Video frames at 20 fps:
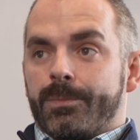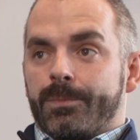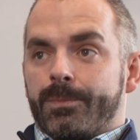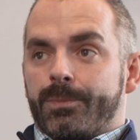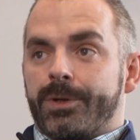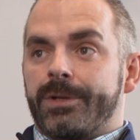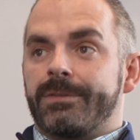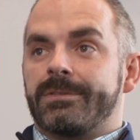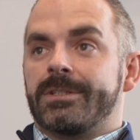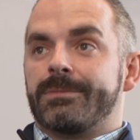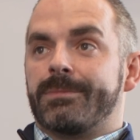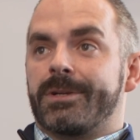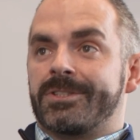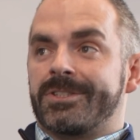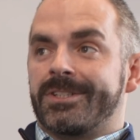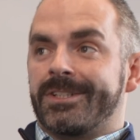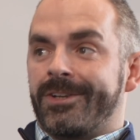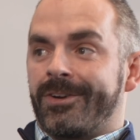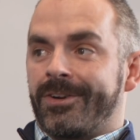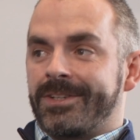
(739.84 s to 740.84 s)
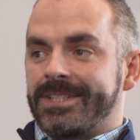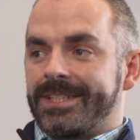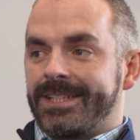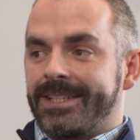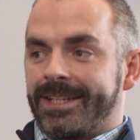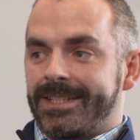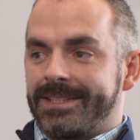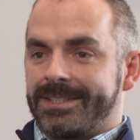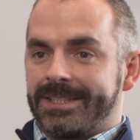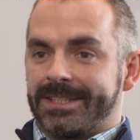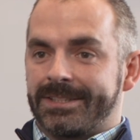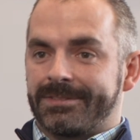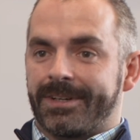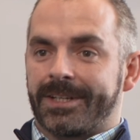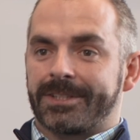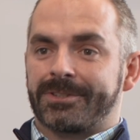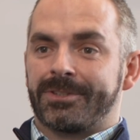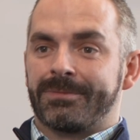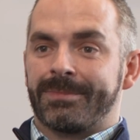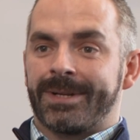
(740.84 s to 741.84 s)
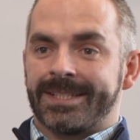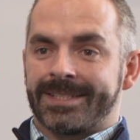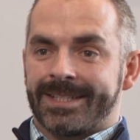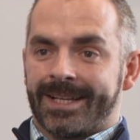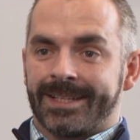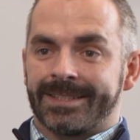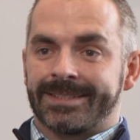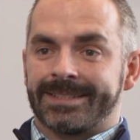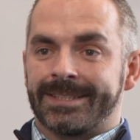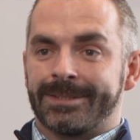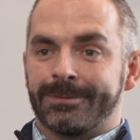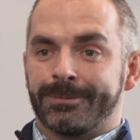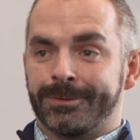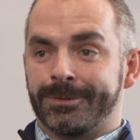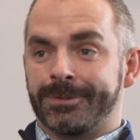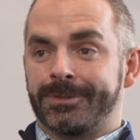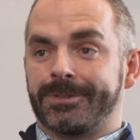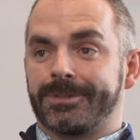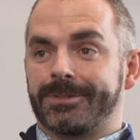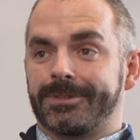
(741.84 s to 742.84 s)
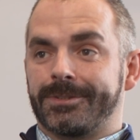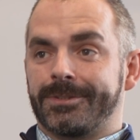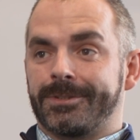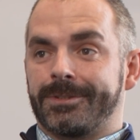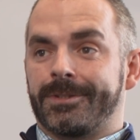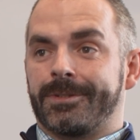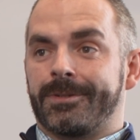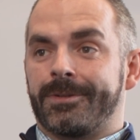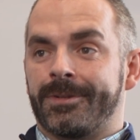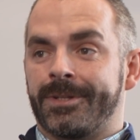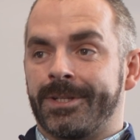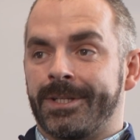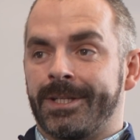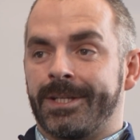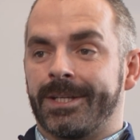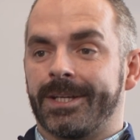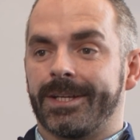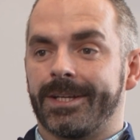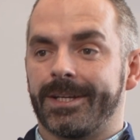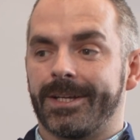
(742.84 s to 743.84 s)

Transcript: Previously mentioned 1980s factory mentality was the